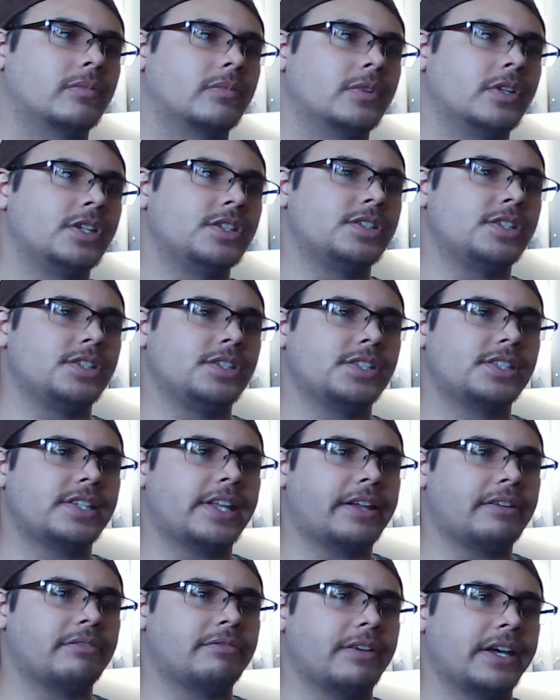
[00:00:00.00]
Is he just
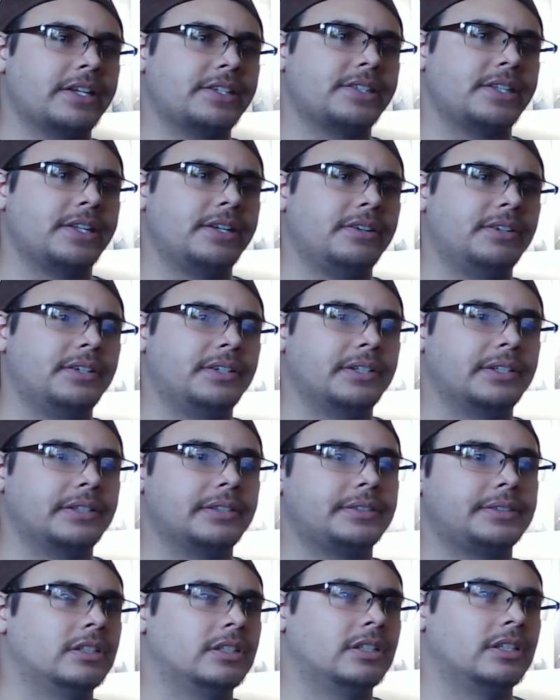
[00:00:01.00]
that fast now?
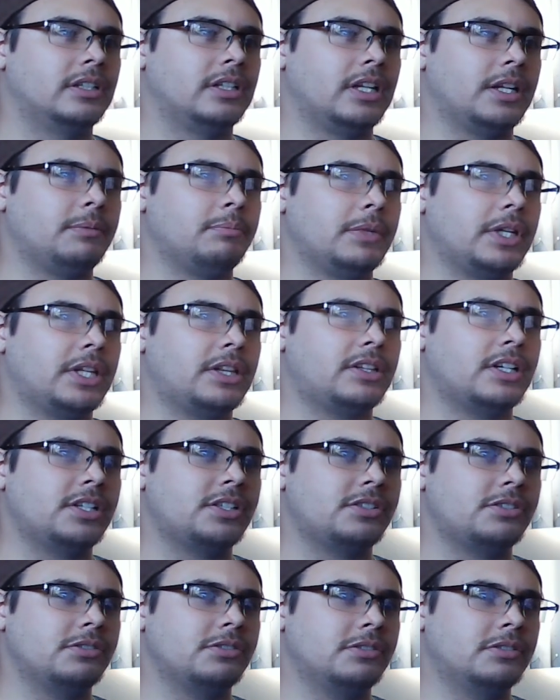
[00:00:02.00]
Let me touch you!